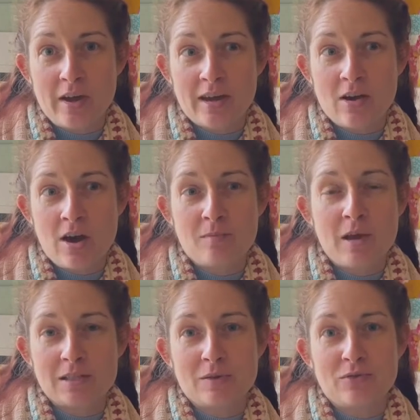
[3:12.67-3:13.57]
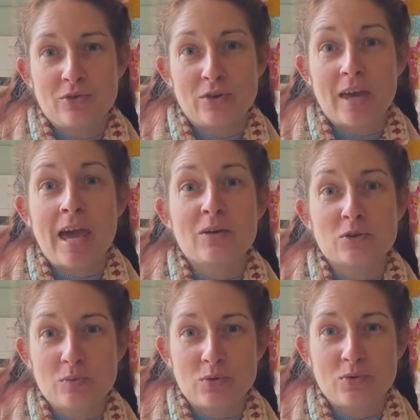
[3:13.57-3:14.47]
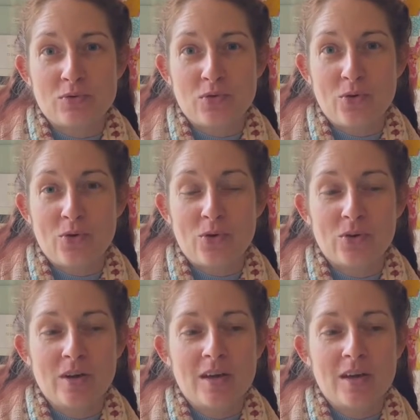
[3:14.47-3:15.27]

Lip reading: it kind of makes me feel accountable for